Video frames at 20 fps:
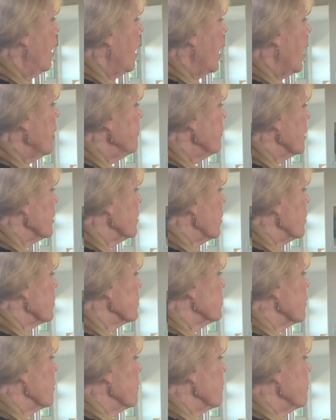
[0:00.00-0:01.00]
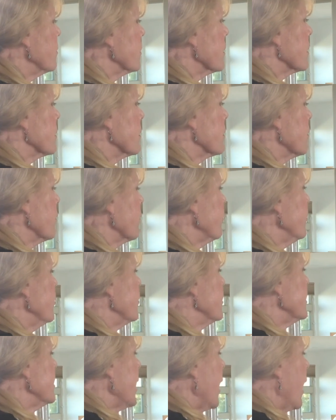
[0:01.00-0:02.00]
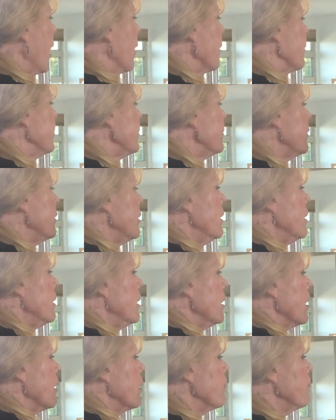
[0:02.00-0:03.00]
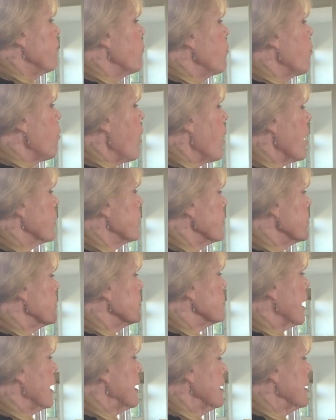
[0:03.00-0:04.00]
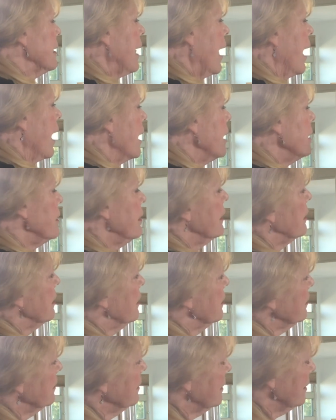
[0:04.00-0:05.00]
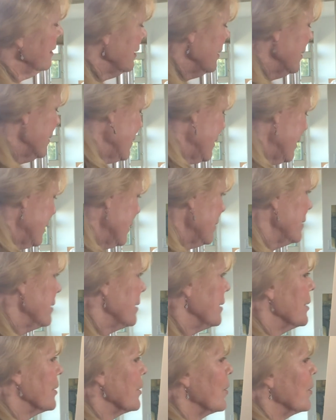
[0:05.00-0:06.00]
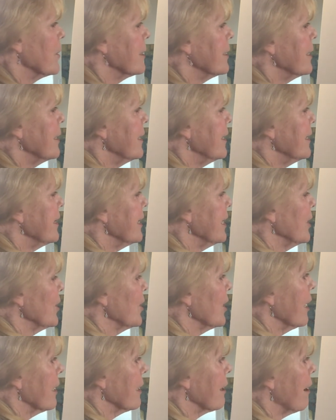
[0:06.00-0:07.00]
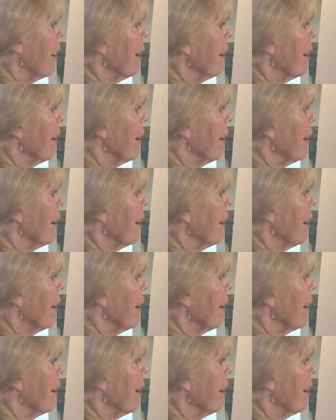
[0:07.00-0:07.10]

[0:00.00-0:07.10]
I might also put a few dabs of water like that. I think you can call it anything you like.